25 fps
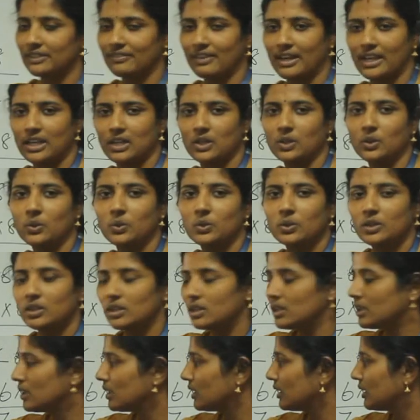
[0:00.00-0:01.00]
value
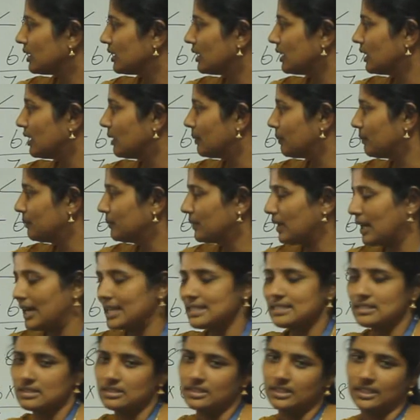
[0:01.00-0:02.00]

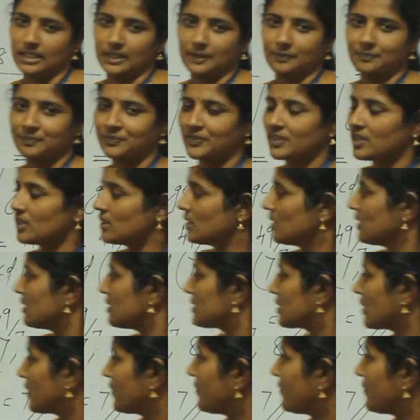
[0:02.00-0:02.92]
as D. So